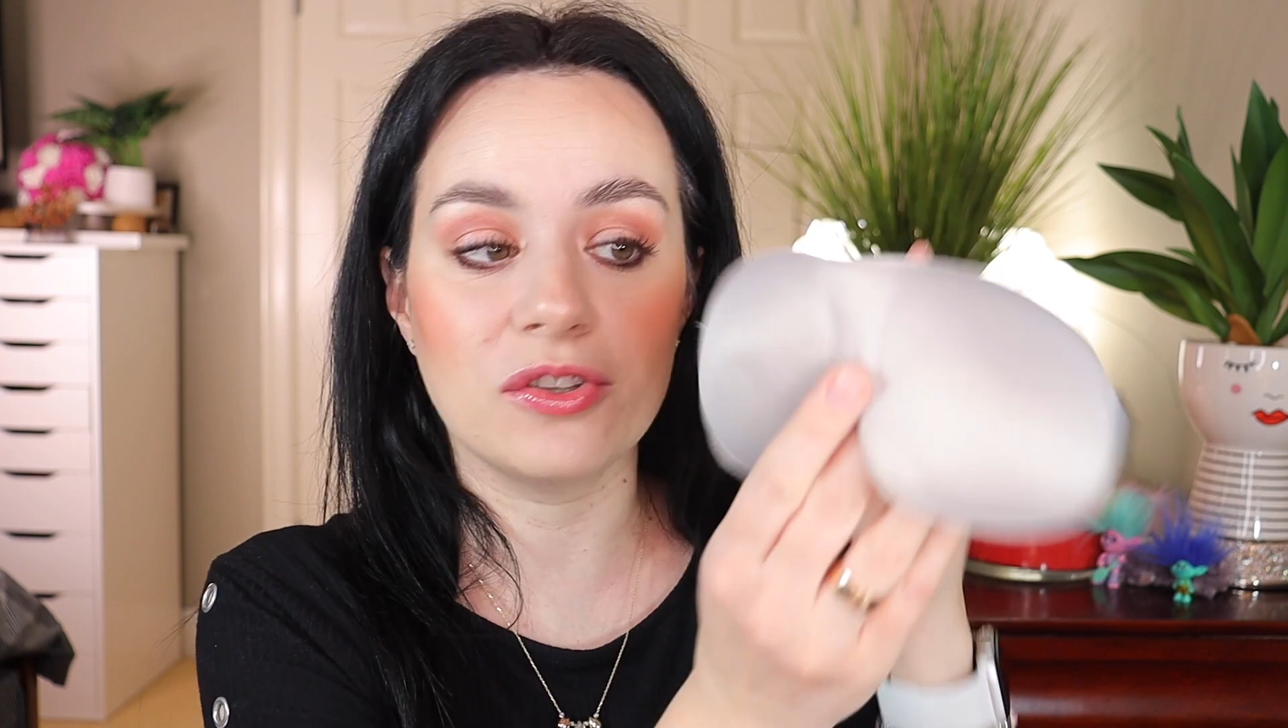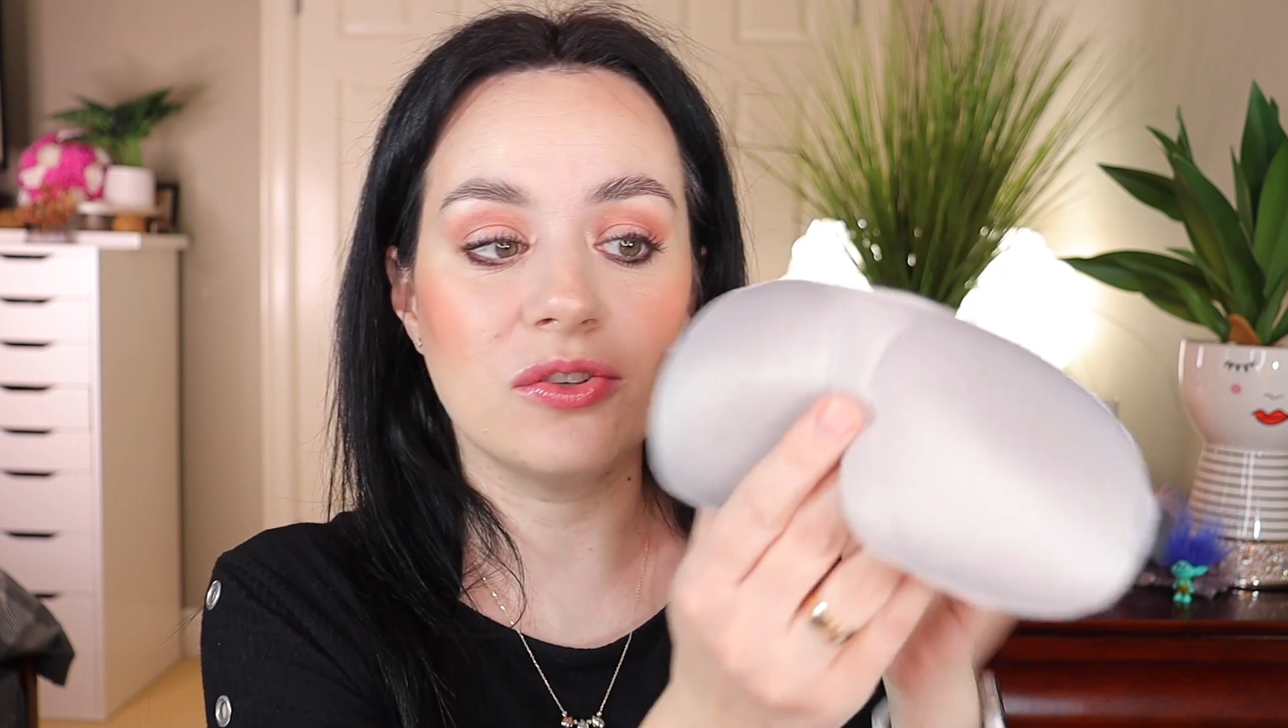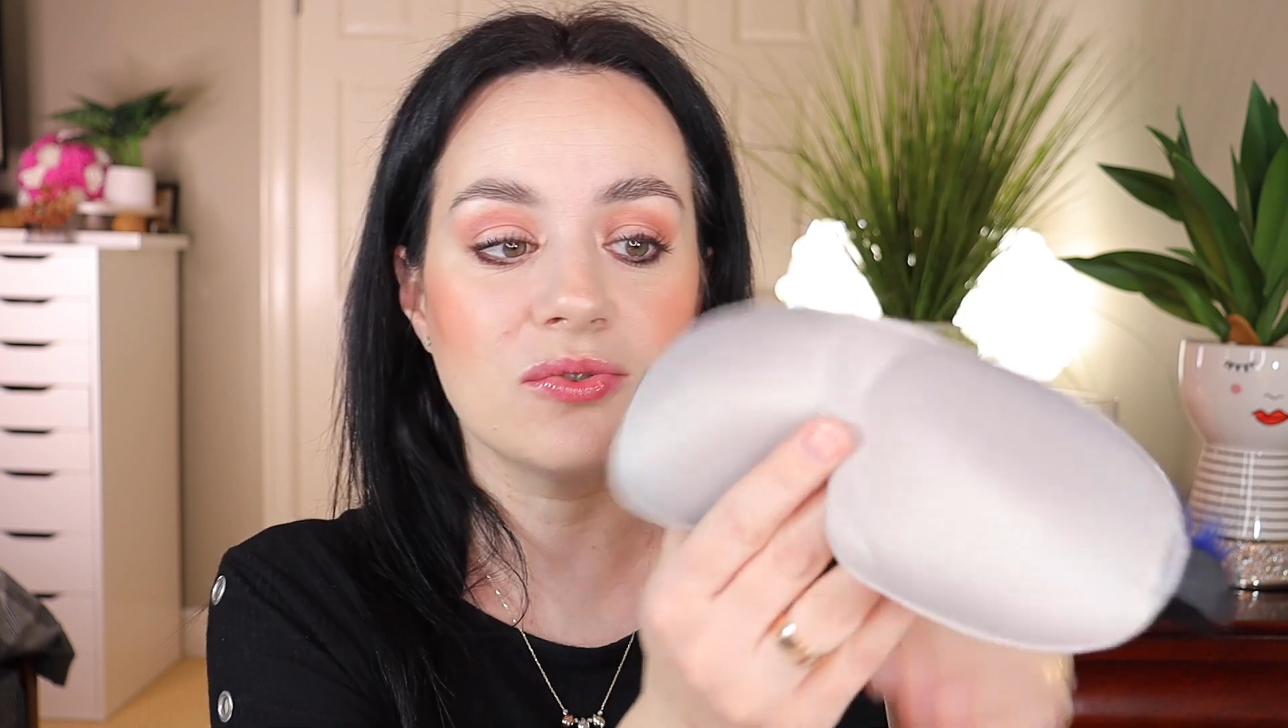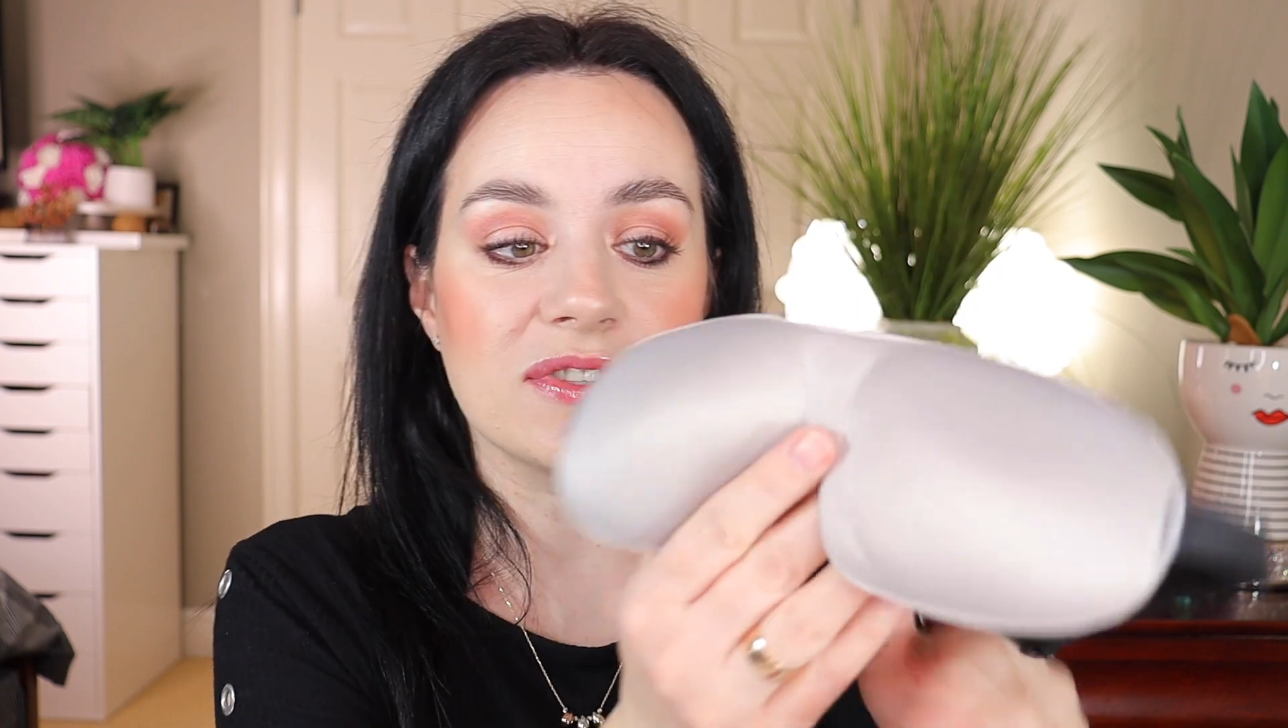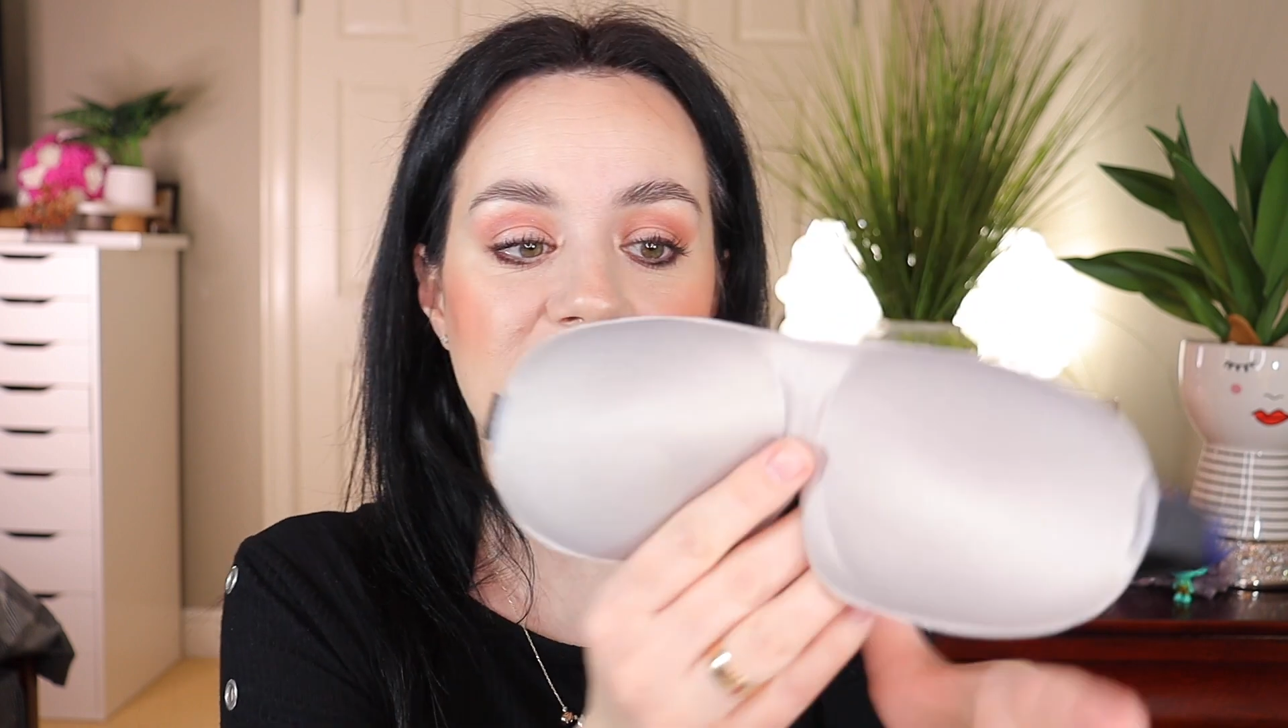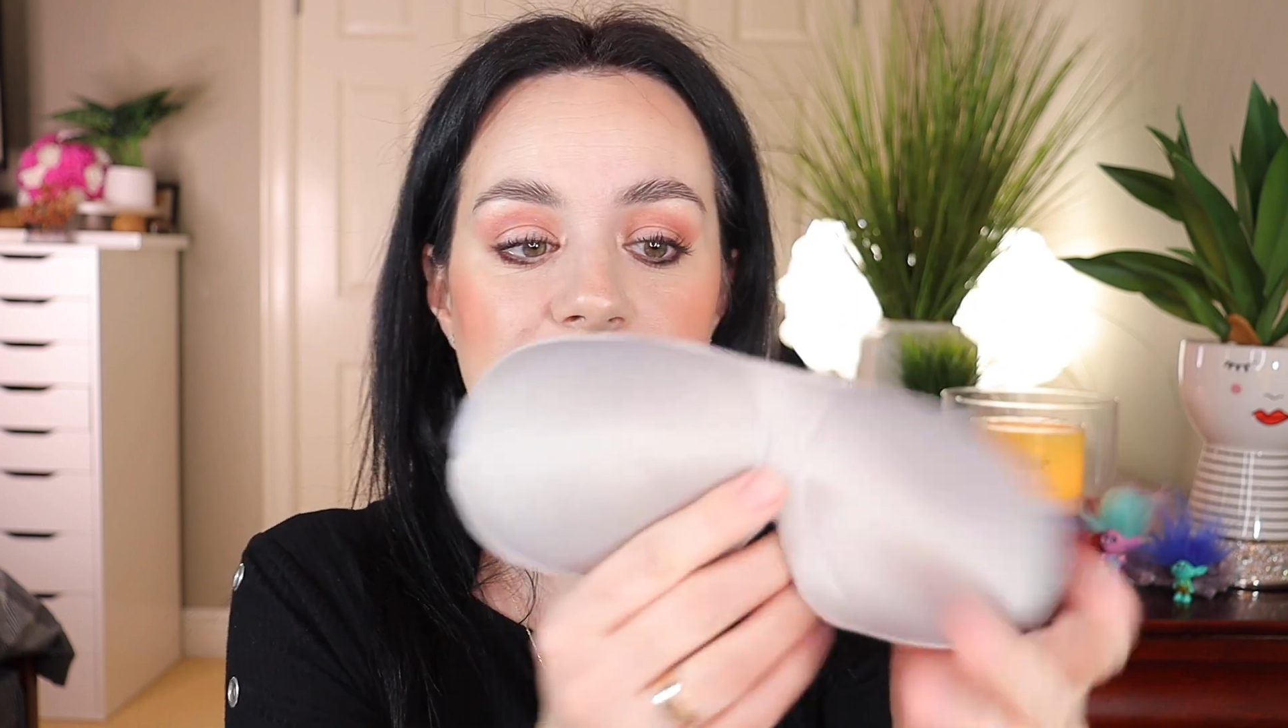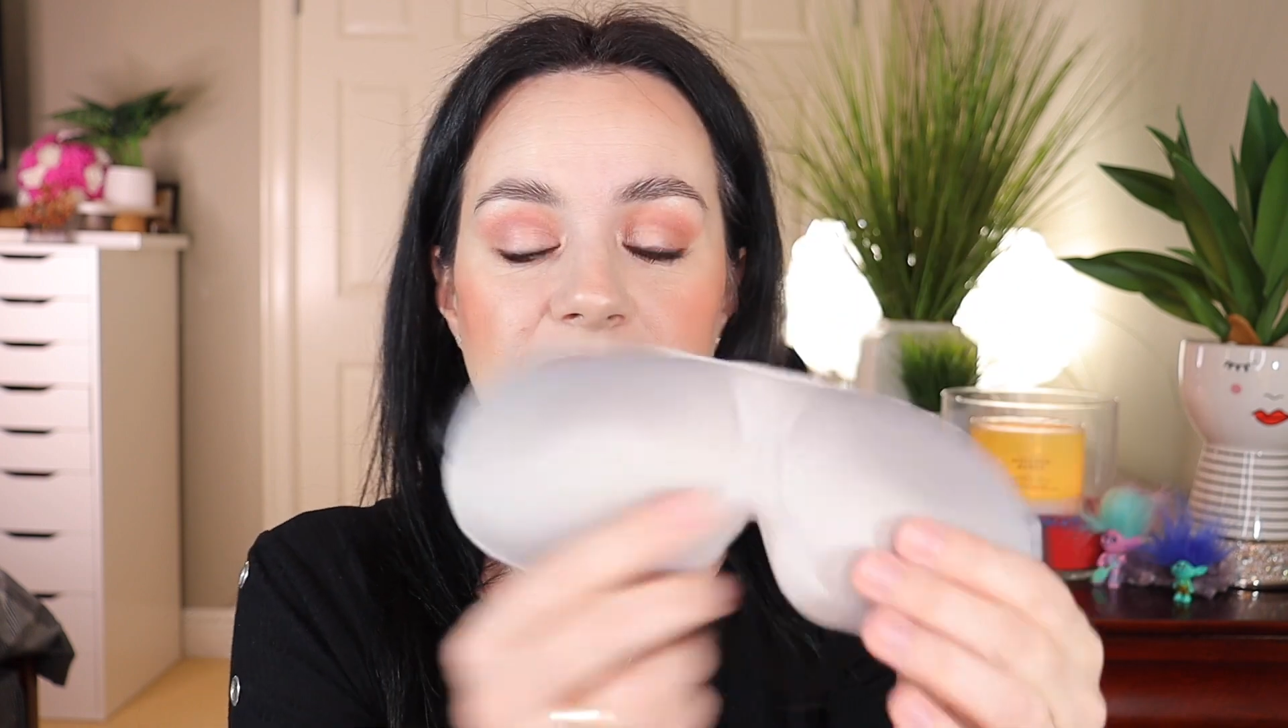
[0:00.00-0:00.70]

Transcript: use this